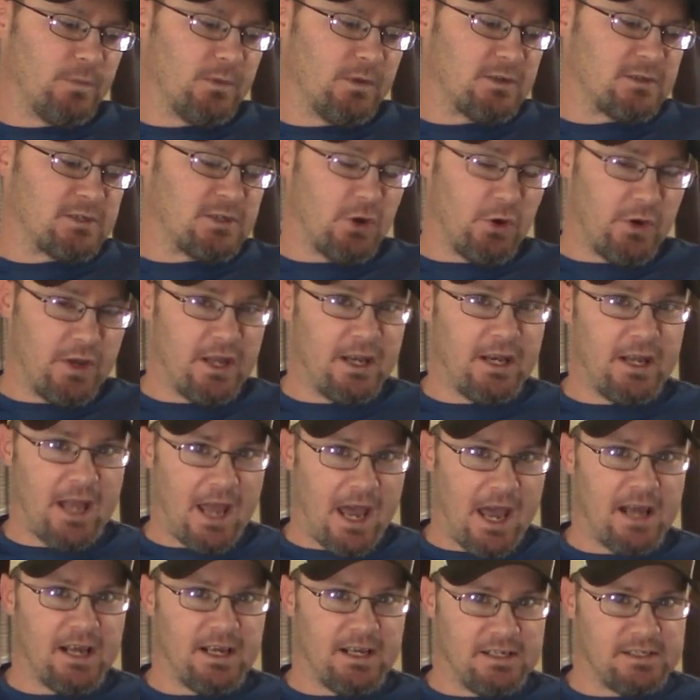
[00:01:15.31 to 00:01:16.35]
So it
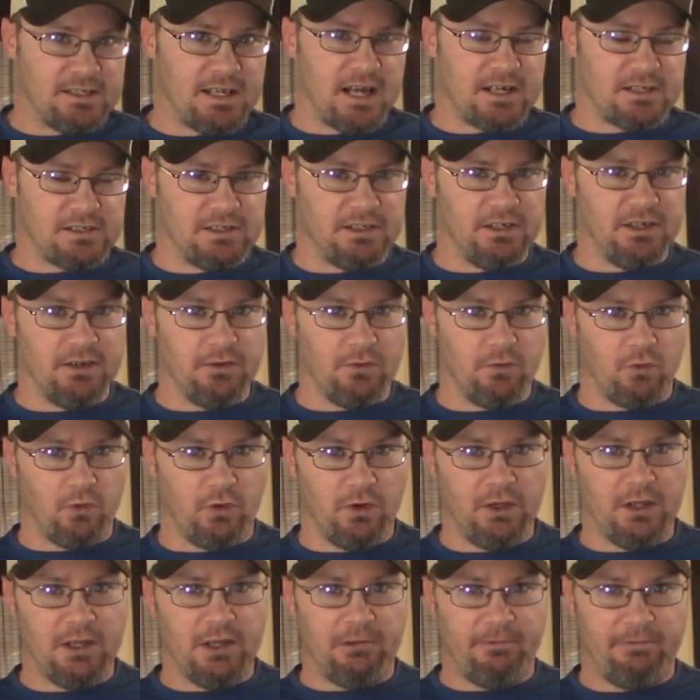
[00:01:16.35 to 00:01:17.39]
is actually going to really